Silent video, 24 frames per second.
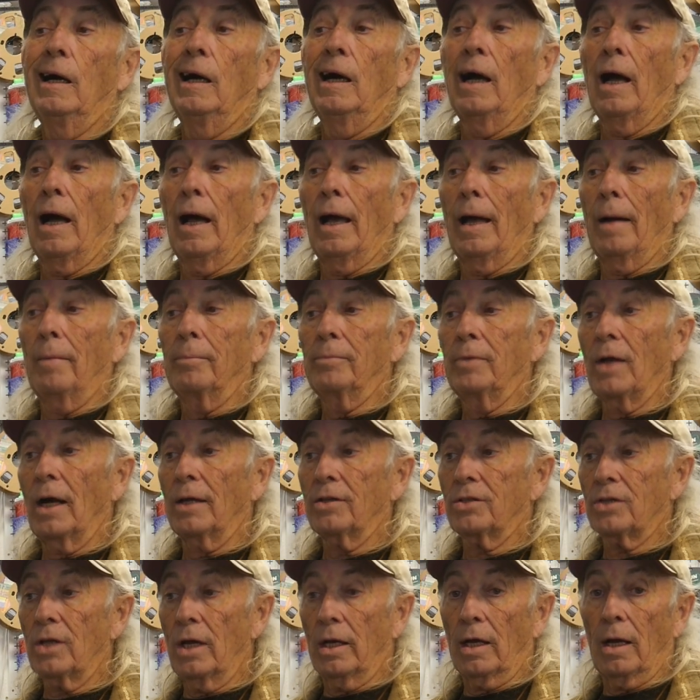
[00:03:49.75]
I'm
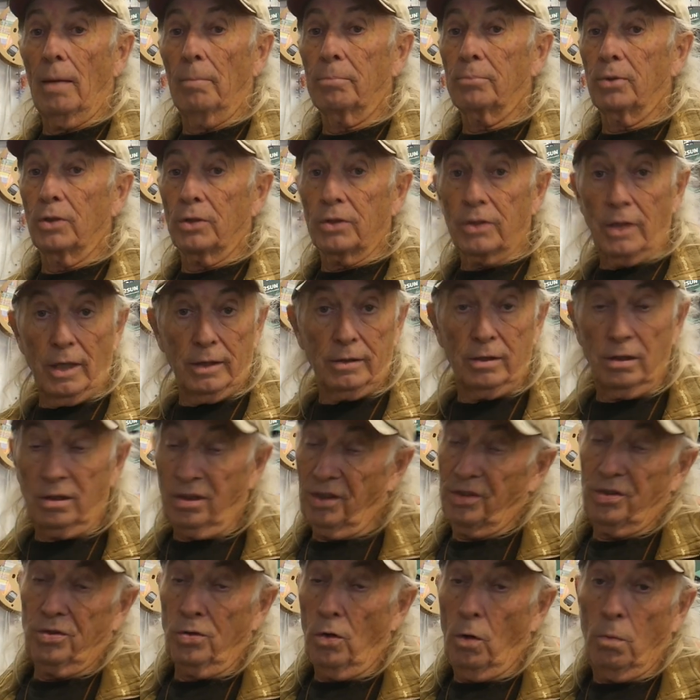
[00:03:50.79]
not saying I'm protected
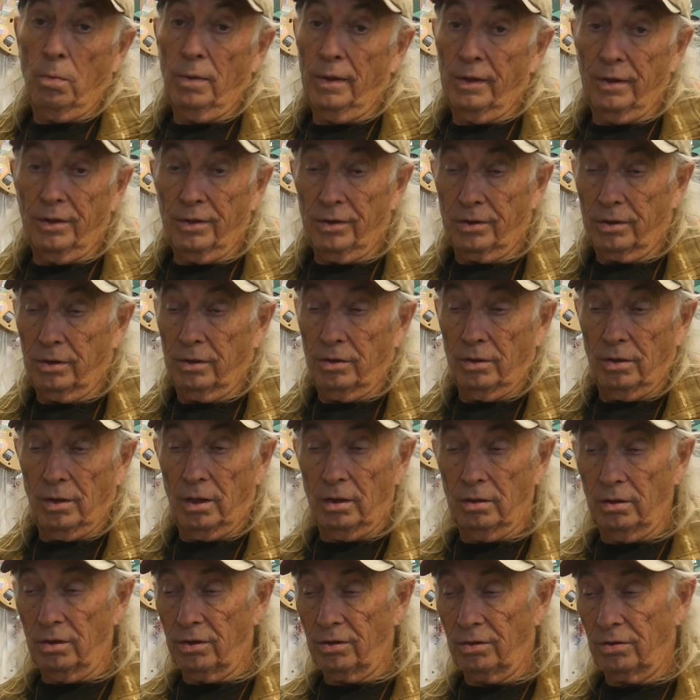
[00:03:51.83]
because nobody is in the,
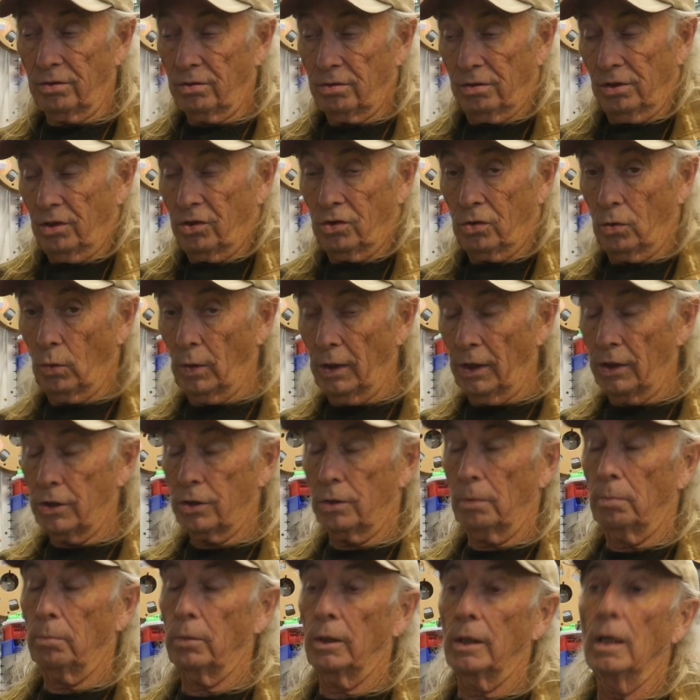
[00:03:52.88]
in this
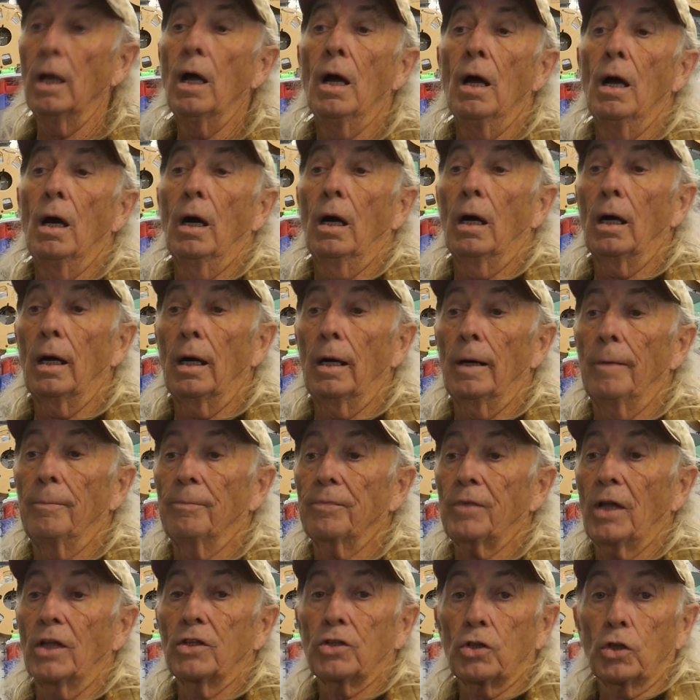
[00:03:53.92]
situation, but uh,
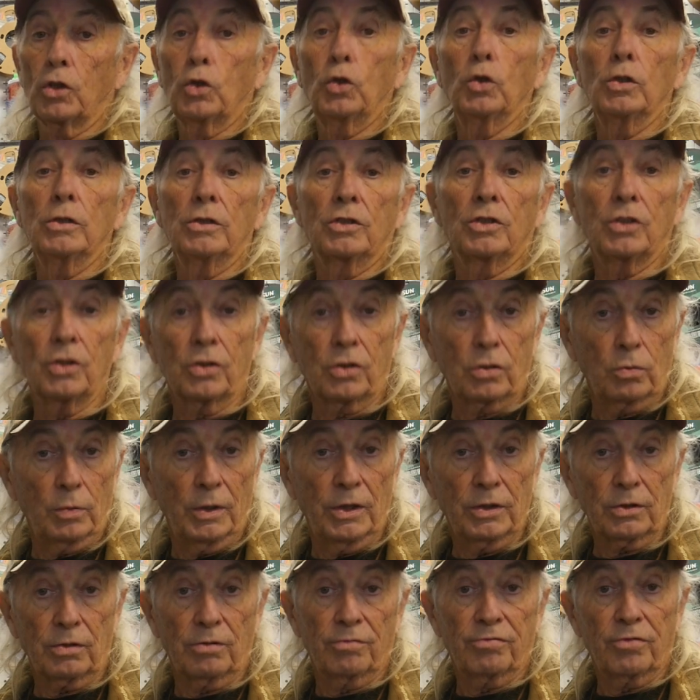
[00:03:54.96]
it's a good
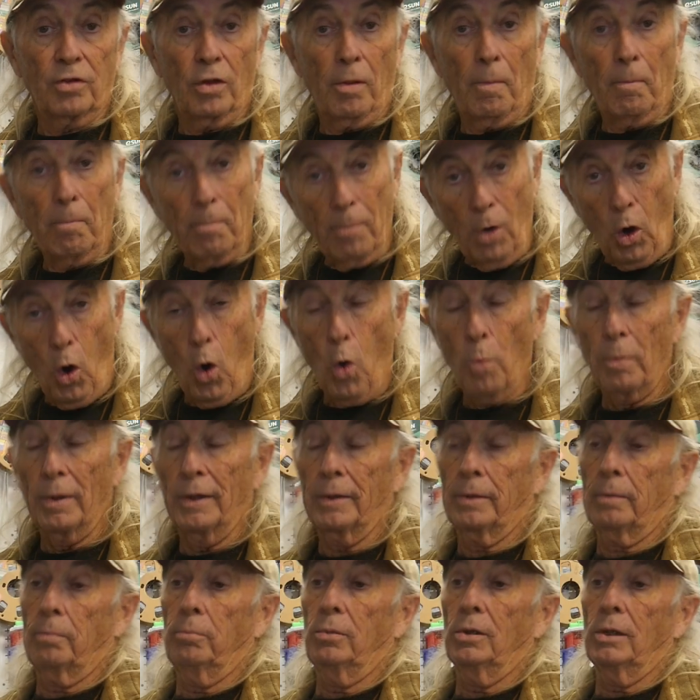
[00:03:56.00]
situation for the
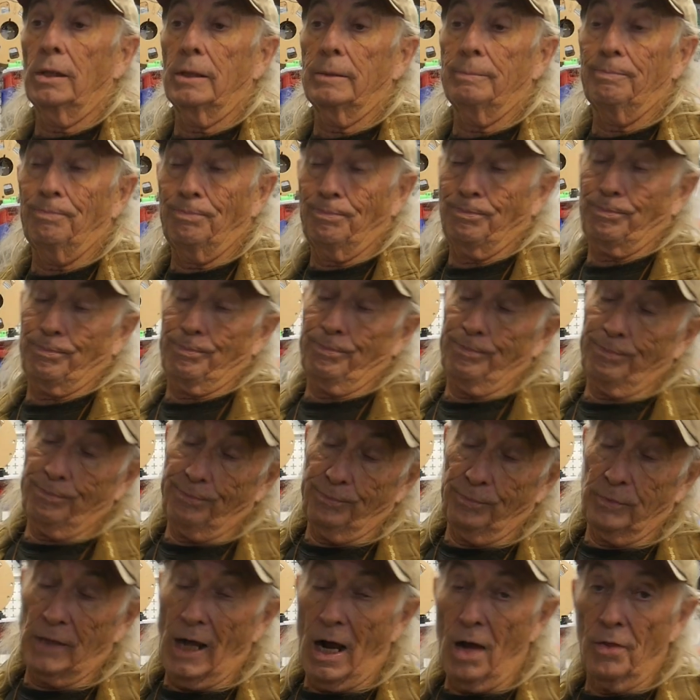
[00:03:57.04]
moment. But
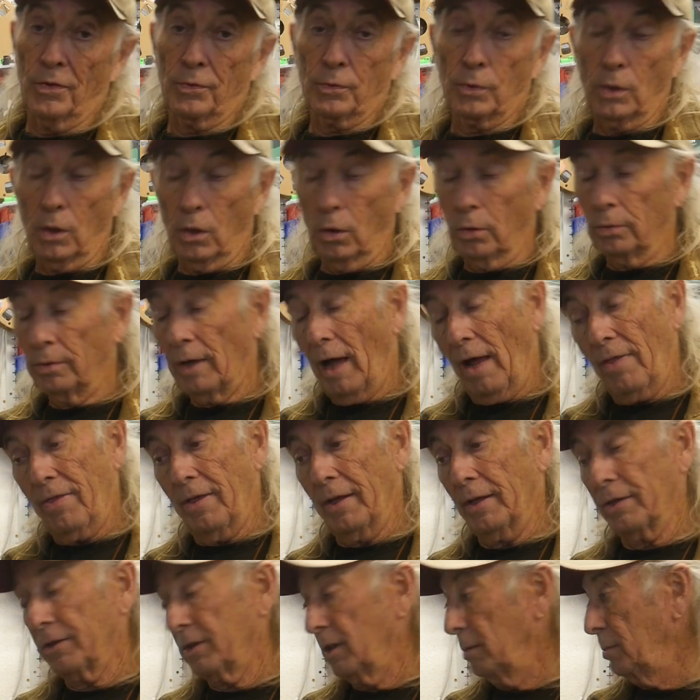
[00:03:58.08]
down the road, I
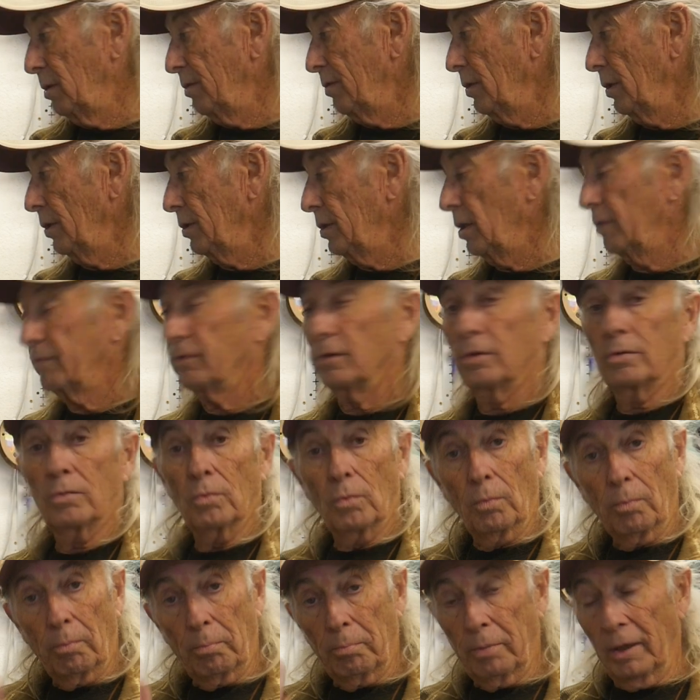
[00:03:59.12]
think it's going to be very different.
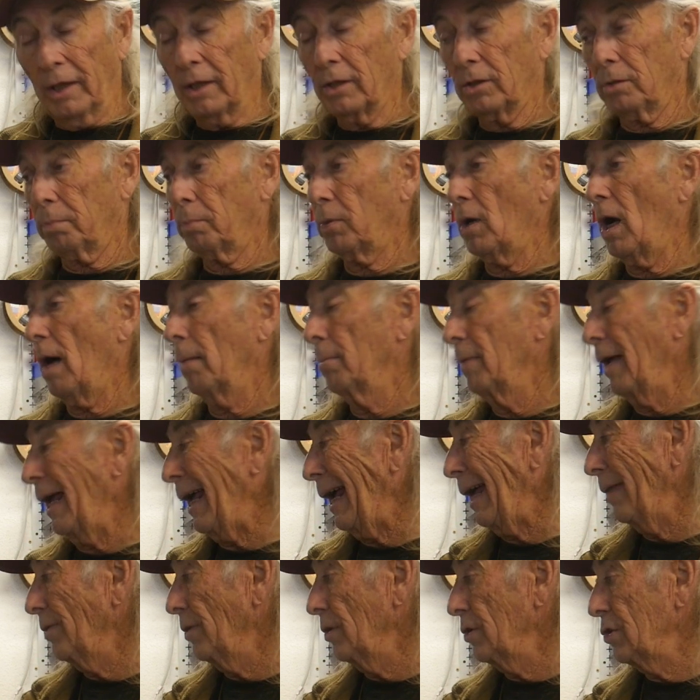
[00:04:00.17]
Biggest problem I
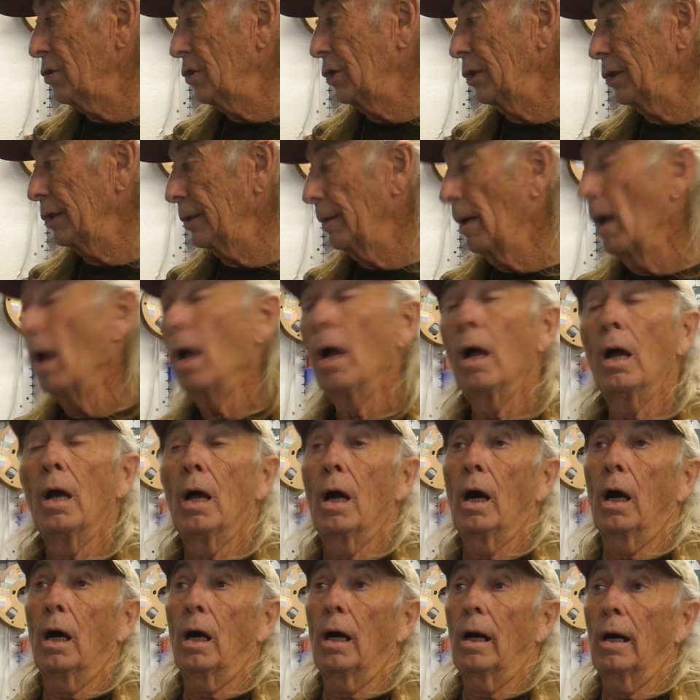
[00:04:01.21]
had this year
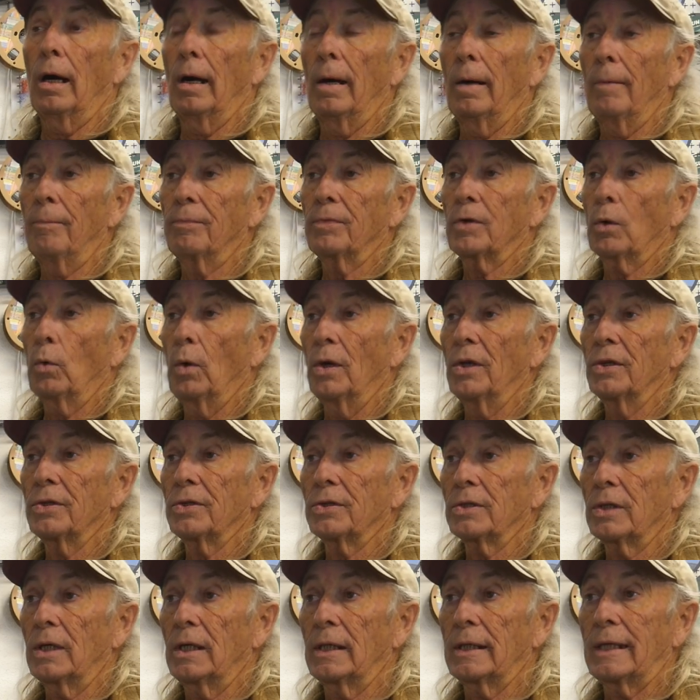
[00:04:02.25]
uh,
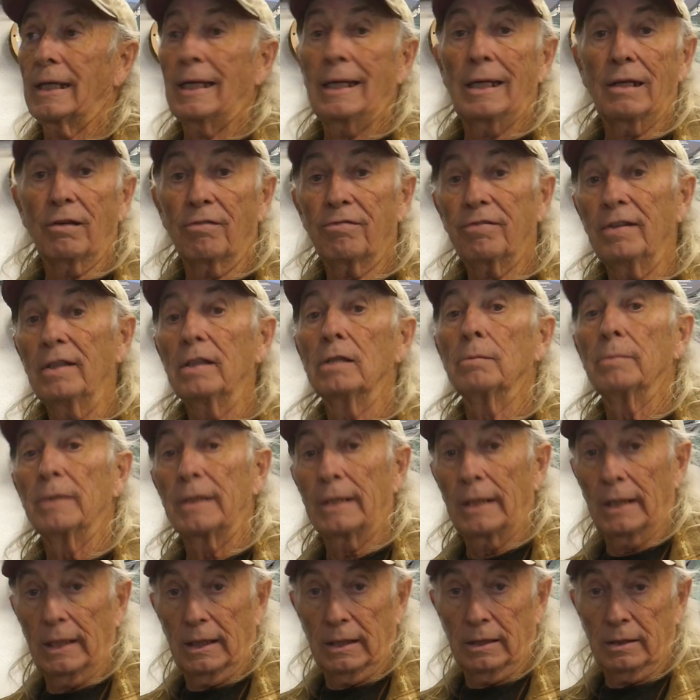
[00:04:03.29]
was uh, getting
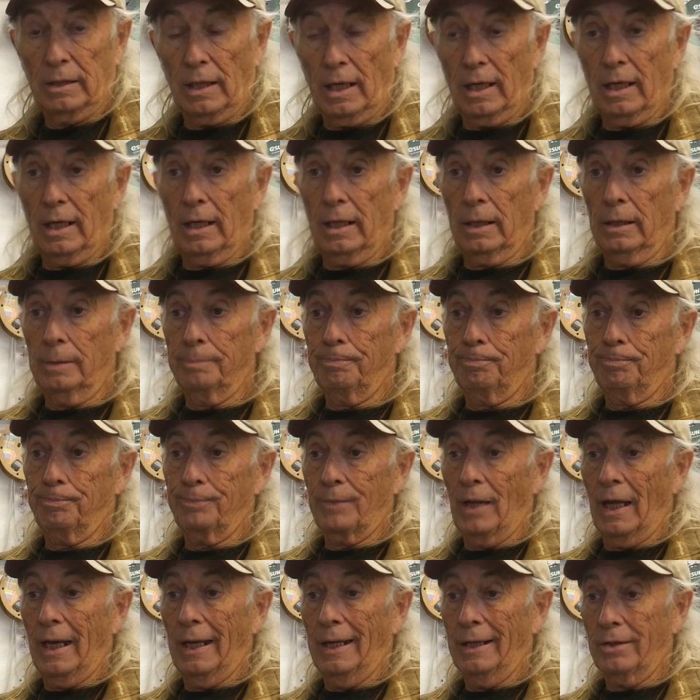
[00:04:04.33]
filament in, uh,
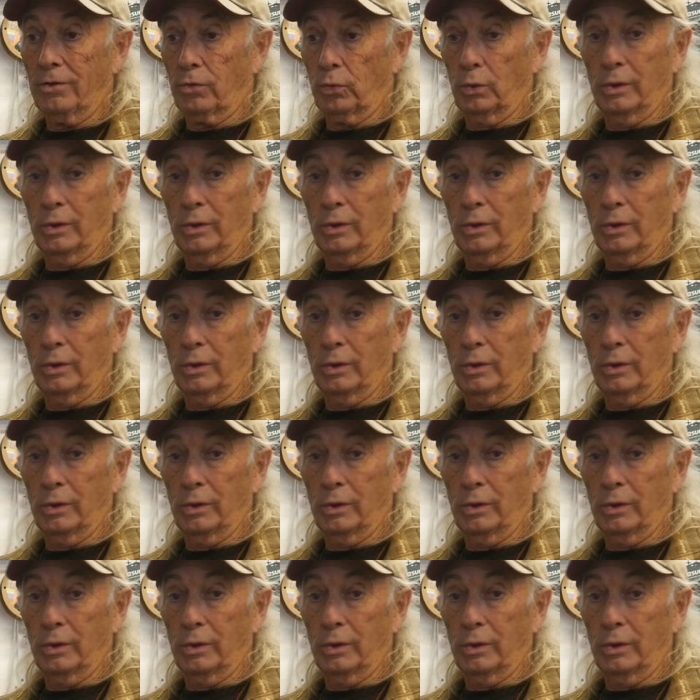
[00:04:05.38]
and it's